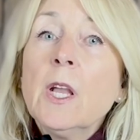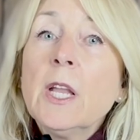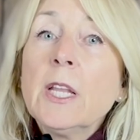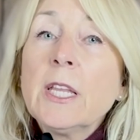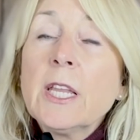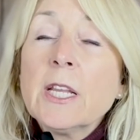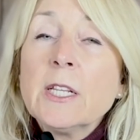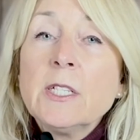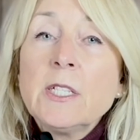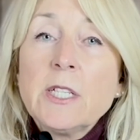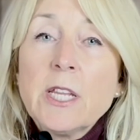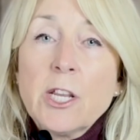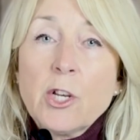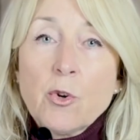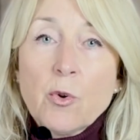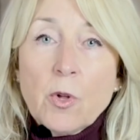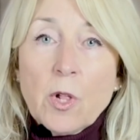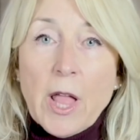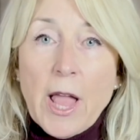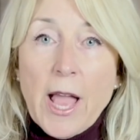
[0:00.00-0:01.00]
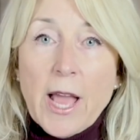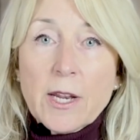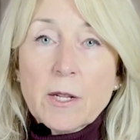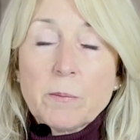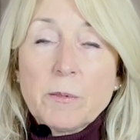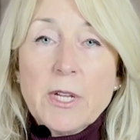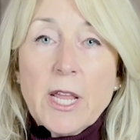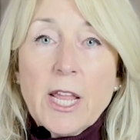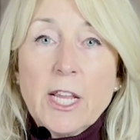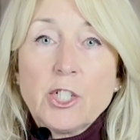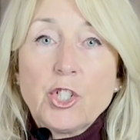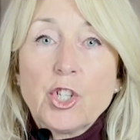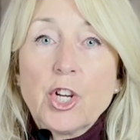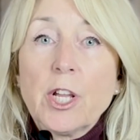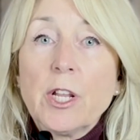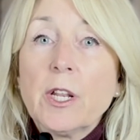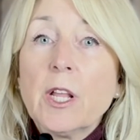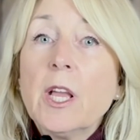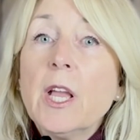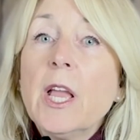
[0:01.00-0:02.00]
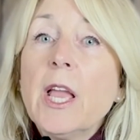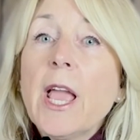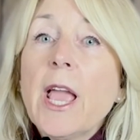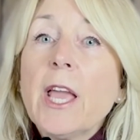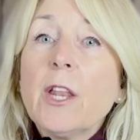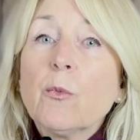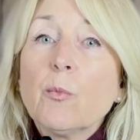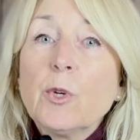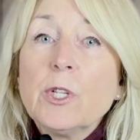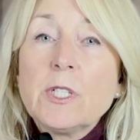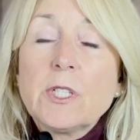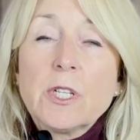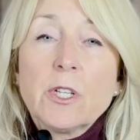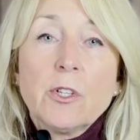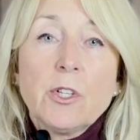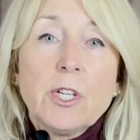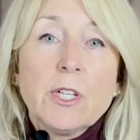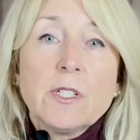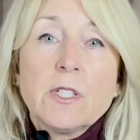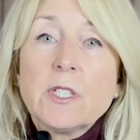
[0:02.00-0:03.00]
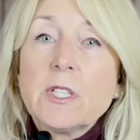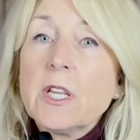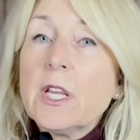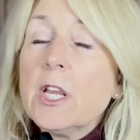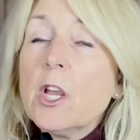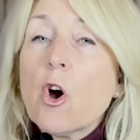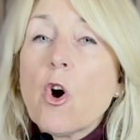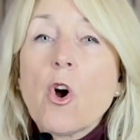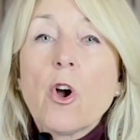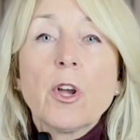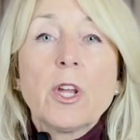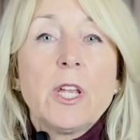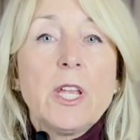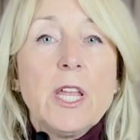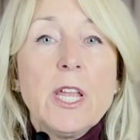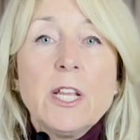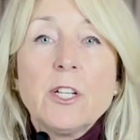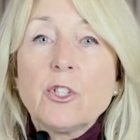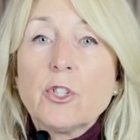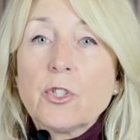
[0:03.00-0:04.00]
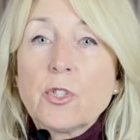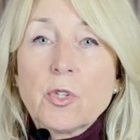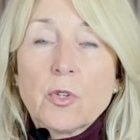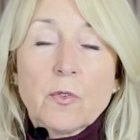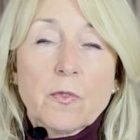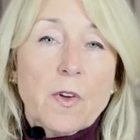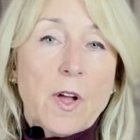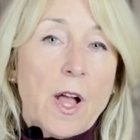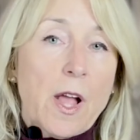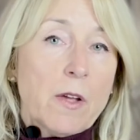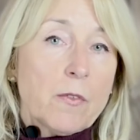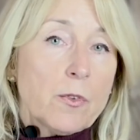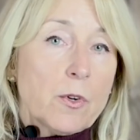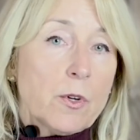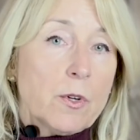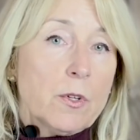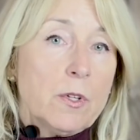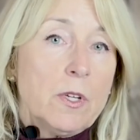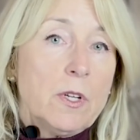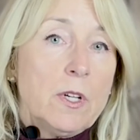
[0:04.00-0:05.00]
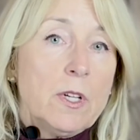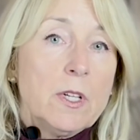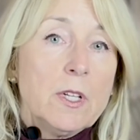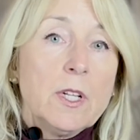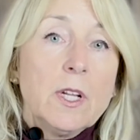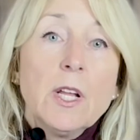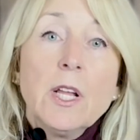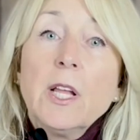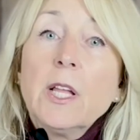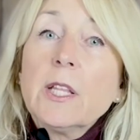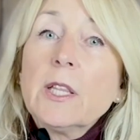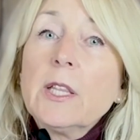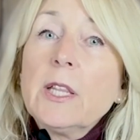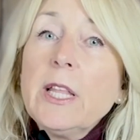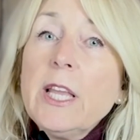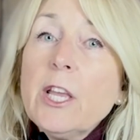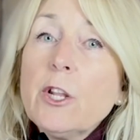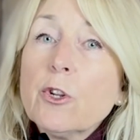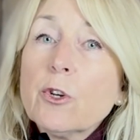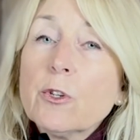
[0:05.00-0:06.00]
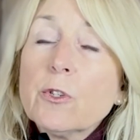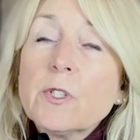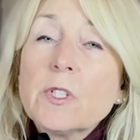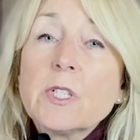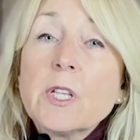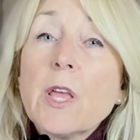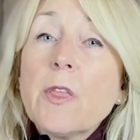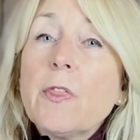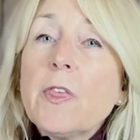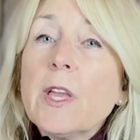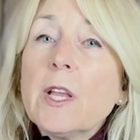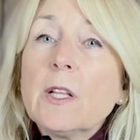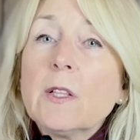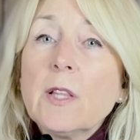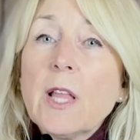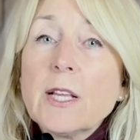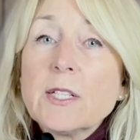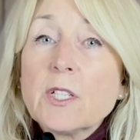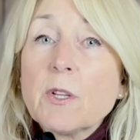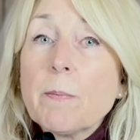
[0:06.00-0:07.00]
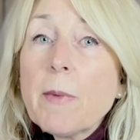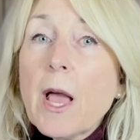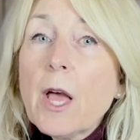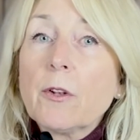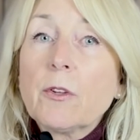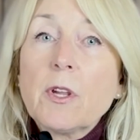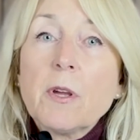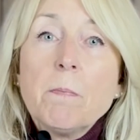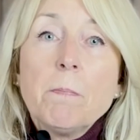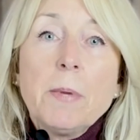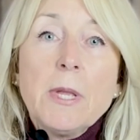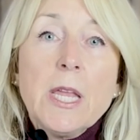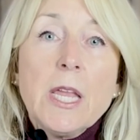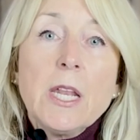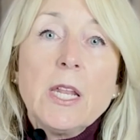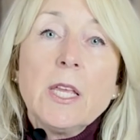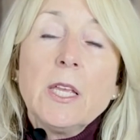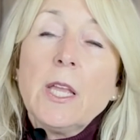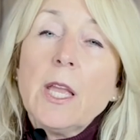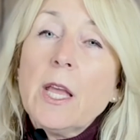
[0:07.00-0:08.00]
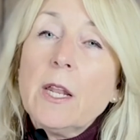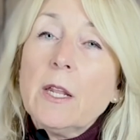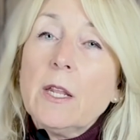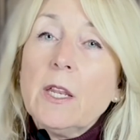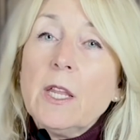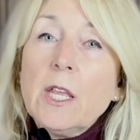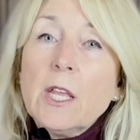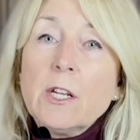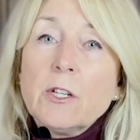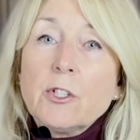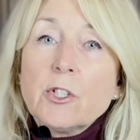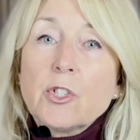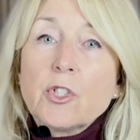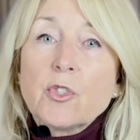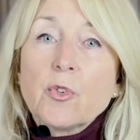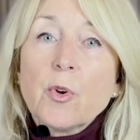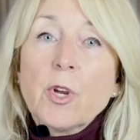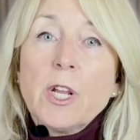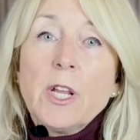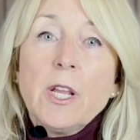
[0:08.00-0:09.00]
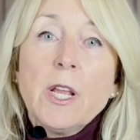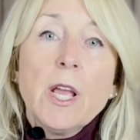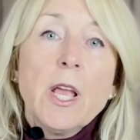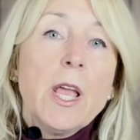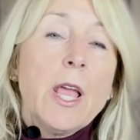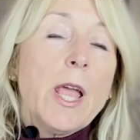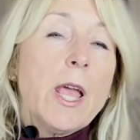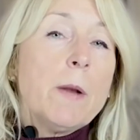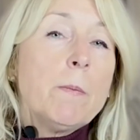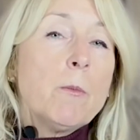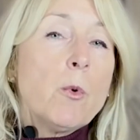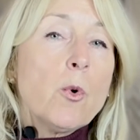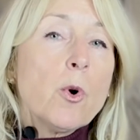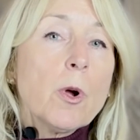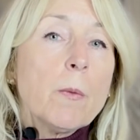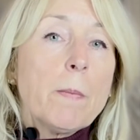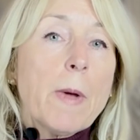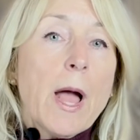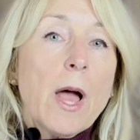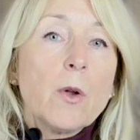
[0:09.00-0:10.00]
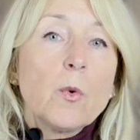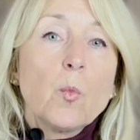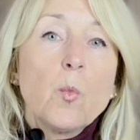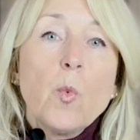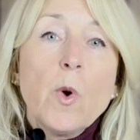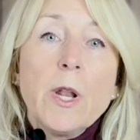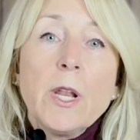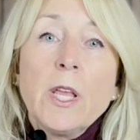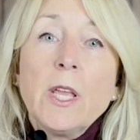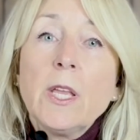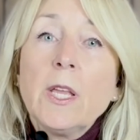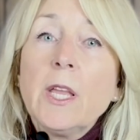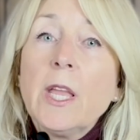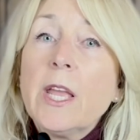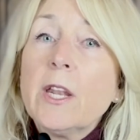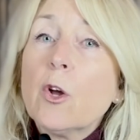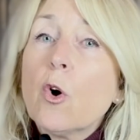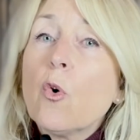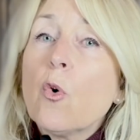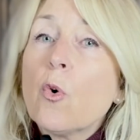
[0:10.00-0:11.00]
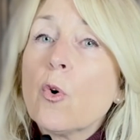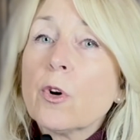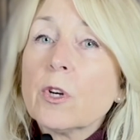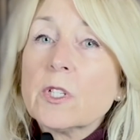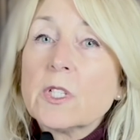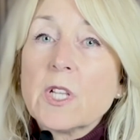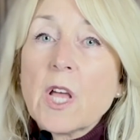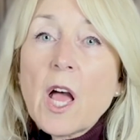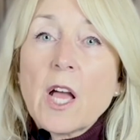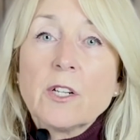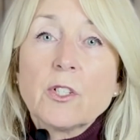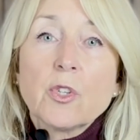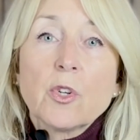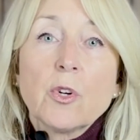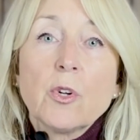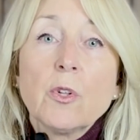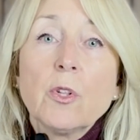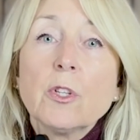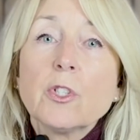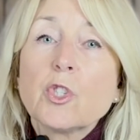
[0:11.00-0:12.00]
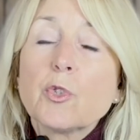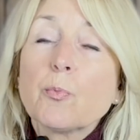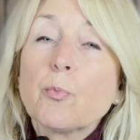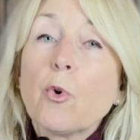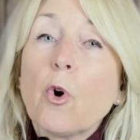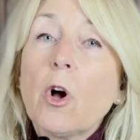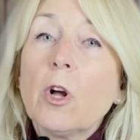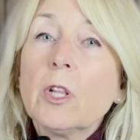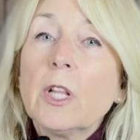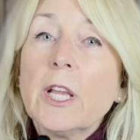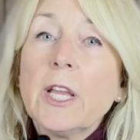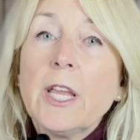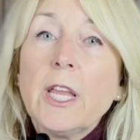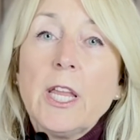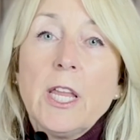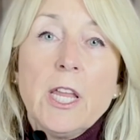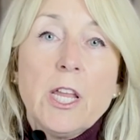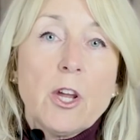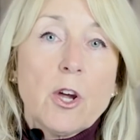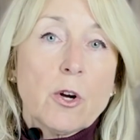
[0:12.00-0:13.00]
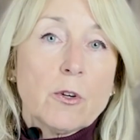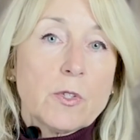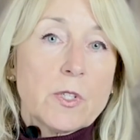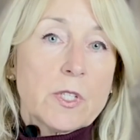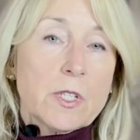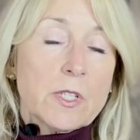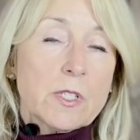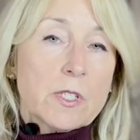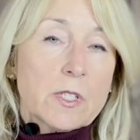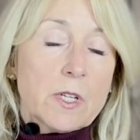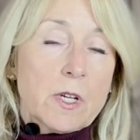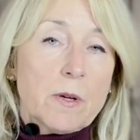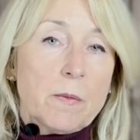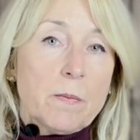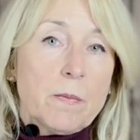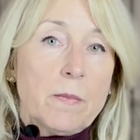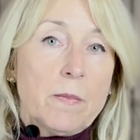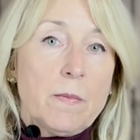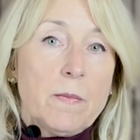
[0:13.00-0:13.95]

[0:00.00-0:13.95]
Continual adaptation and resiliency are key to survival. Leaders think less about competing in an industry and more about winning in a horizontal, sprawling ecosystem.